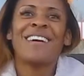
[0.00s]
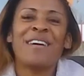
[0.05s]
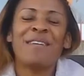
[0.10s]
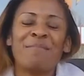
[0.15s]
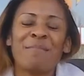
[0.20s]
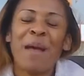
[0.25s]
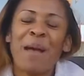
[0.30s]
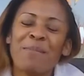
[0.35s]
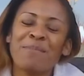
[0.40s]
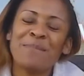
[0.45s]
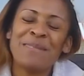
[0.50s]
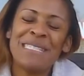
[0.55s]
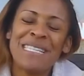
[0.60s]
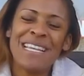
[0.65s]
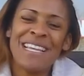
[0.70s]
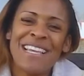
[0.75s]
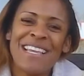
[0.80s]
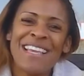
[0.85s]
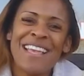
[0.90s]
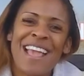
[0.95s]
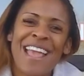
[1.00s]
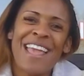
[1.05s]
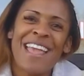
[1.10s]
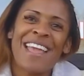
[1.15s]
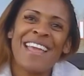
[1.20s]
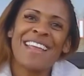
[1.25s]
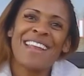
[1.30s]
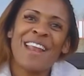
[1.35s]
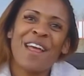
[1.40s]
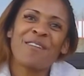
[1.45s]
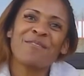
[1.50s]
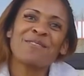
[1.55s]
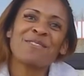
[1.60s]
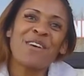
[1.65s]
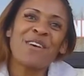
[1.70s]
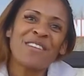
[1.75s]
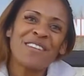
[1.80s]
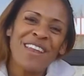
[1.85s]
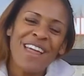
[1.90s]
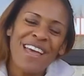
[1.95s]
Um, I'm Dee, and I
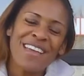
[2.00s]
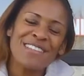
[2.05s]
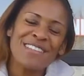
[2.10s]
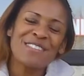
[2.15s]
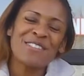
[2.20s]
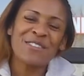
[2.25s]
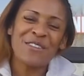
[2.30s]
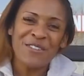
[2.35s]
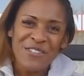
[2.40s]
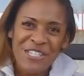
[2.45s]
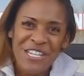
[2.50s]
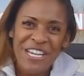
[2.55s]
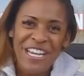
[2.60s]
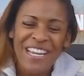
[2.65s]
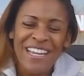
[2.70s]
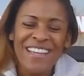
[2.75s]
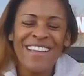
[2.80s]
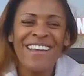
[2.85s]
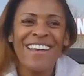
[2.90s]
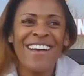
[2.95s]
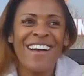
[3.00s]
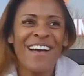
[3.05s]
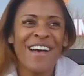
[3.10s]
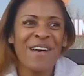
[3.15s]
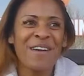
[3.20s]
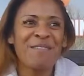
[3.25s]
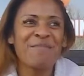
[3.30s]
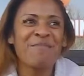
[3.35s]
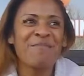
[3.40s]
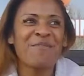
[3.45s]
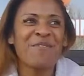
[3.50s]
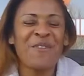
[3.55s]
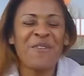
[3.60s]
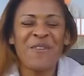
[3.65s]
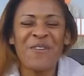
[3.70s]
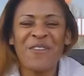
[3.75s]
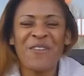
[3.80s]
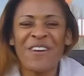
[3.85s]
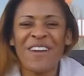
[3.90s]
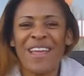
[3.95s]
was online searching um,
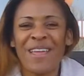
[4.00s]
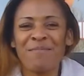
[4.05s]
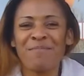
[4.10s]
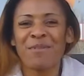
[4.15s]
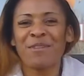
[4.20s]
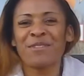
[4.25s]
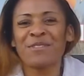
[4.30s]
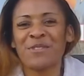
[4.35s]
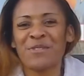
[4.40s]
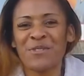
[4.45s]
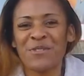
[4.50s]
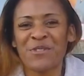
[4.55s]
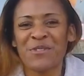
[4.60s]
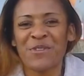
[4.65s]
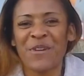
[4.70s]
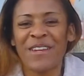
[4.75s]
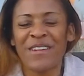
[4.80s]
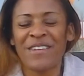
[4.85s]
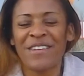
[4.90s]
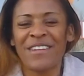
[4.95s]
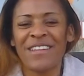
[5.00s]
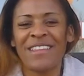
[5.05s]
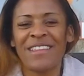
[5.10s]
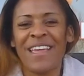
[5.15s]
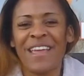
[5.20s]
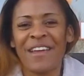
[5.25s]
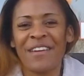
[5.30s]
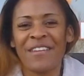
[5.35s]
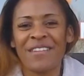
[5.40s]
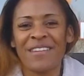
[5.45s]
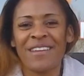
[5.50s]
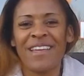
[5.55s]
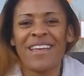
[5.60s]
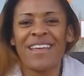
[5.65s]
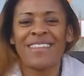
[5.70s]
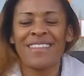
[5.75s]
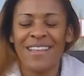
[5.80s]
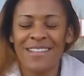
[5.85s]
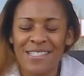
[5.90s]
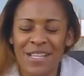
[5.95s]
for a personal trainer in the
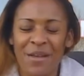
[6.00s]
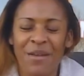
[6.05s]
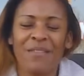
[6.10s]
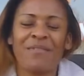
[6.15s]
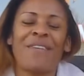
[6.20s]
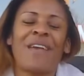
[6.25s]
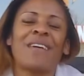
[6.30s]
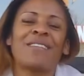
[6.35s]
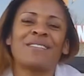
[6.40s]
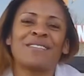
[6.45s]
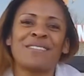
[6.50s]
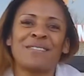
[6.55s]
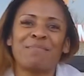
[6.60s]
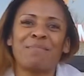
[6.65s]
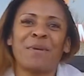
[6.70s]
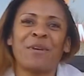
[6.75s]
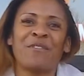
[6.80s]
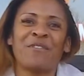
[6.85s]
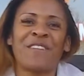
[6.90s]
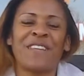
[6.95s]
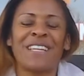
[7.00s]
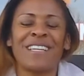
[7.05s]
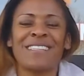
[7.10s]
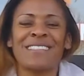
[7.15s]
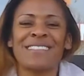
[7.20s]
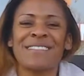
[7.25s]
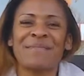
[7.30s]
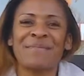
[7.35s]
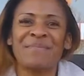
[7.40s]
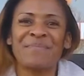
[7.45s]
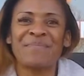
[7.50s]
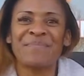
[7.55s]
area, and that's how I found Built Phoenix.